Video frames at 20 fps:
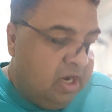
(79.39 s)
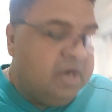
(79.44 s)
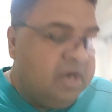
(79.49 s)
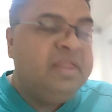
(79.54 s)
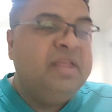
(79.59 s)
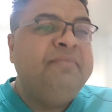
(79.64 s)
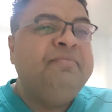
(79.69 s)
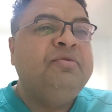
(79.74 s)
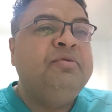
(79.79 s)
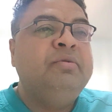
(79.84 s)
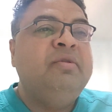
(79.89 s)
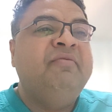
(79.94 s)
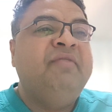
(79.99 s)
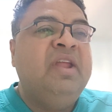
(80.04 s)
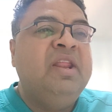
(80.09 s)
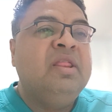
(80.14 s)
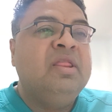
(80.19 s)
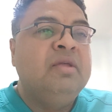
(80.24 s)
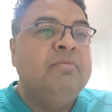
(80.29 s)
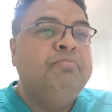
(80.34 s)
It seems to be
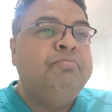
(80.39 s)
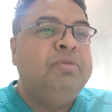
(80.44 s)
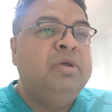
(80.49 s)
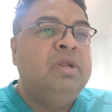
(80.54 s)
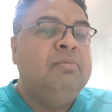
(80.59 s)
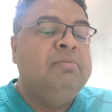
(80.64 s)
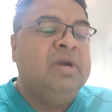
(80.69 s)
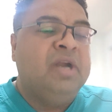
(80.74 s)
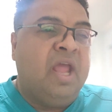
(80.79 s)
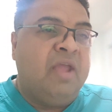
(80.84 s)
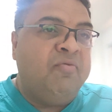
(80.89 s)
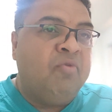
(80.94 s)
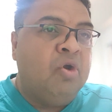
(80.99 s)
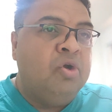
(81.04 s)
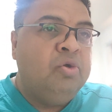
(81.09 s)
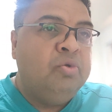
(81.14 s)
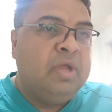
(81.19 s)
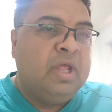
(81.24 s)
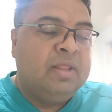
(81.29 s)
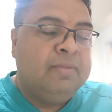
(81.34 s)
very simple, but I
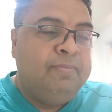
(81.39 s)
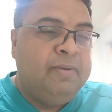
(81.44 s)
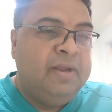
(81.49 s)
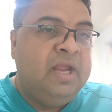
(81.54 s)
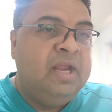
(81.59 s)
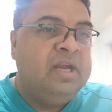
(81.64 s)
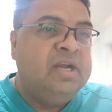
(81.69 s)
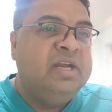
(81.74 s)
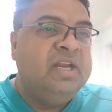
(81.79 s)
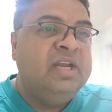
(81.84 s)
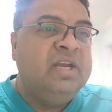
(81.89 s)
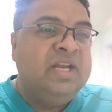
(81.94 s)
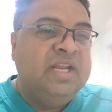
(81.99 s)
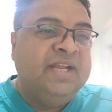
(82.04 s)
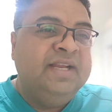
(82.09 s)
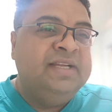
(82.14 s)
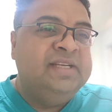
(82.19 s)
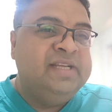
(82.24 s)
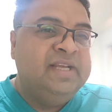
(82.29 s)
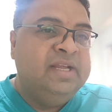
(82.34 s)
want to explain it in
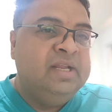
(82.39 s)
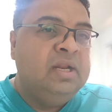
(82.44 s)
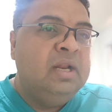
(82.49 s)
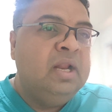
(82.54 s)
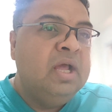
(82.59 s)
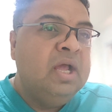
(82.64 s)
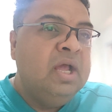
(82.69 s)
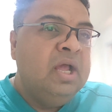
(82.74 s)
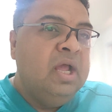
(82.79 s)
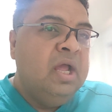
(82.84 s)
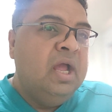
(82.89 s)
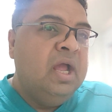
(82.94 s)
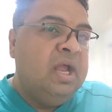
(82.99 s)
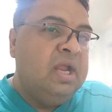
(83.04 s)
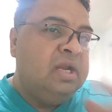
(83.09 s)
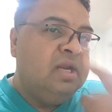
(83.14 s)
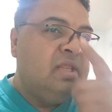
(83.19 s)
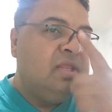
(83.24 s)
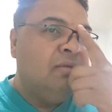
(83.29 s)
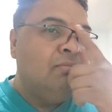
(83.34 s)
detail,
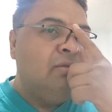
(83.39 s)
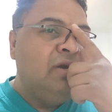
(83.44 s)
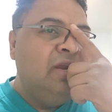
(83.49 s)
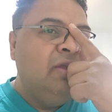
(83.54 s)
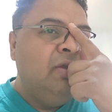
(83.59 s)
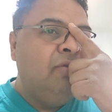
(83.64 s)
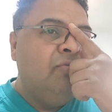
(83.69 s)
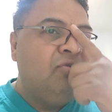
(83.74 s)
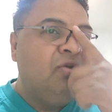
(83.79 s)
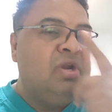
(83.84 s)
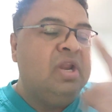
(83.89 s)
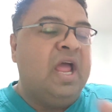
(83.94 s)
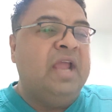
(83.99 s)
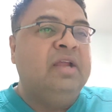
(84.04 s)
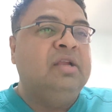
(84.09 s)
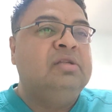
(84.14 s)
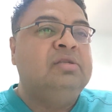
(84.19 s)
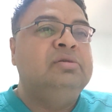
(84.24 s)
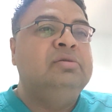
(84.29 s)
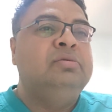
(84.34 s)
and somebody would
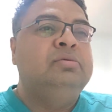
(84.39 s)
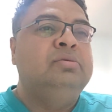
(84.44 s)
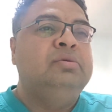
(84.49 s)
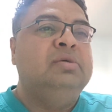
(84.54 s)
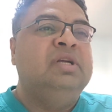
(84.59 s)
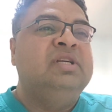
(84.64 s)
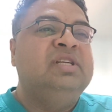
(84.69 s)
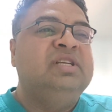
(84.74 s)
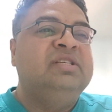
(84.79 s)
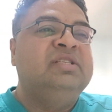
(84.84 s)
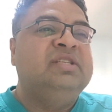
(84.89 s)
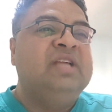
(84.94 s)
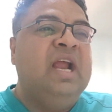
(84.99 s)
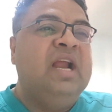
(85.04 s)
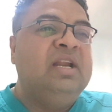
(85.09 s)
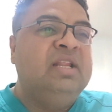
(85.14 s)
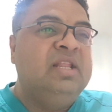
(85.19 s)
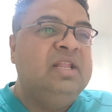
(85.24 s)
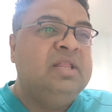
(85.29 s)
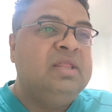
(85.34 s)
like to
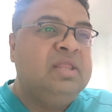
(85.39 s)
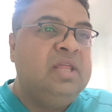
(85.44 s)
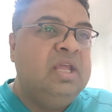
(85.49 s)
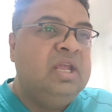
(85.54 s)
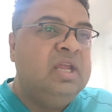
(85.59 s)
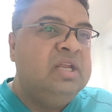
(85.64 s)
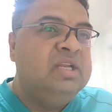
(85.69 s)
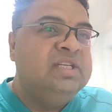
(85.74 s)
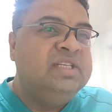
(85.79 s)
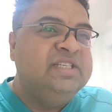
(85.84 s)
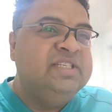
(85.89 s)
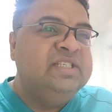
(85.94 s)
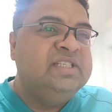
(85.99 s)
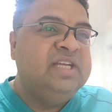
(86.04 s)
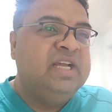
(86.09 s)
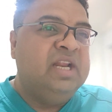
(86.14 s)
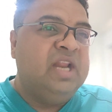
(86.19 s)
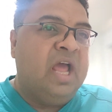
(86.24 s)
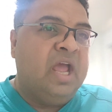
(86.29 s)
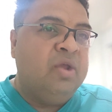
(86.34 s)
understand this thing in
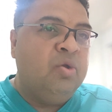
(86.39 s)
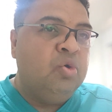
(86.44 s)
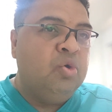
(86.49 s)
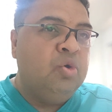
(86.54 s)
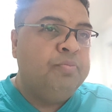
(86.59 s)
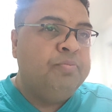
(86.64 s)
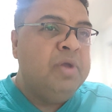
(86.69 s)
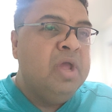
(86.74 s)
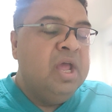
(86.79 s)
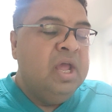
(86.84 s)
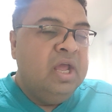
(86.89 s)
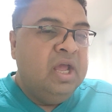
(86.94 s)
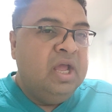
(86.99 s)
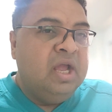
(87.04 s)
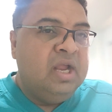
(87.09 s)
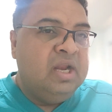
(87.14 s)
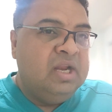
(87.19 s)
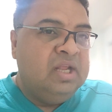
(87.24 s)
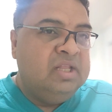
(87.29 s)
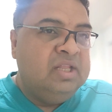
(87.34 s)
detail. I hope
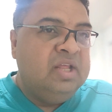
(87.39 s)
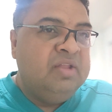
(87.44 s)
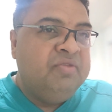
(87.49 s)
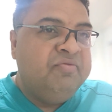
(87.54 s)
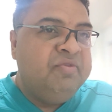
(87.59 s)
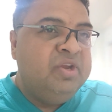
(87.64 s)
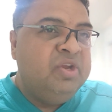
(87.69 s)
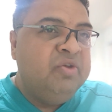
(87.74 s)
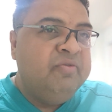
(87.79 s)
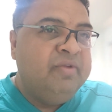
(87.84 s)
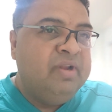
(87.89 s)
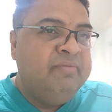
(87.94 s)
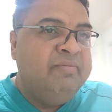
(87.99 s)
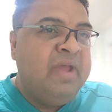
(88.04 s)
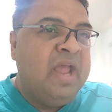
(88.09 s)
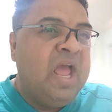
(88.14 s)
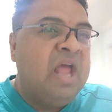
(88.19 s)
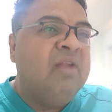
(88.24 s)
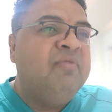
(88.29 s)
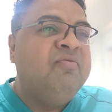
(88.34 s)
and this video will
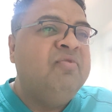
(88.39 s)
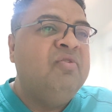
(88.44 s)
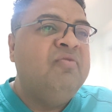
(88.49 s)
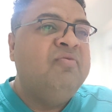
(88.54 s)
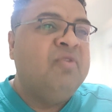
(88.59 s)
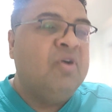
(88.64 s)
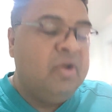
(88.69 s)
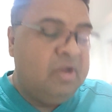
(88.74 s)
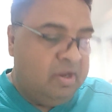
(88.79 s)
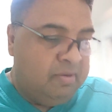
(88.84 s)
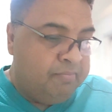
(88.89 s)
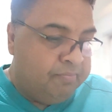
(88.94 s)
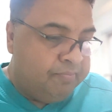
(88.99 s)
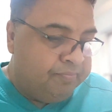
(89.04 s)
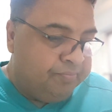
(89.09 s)
be helpful for him.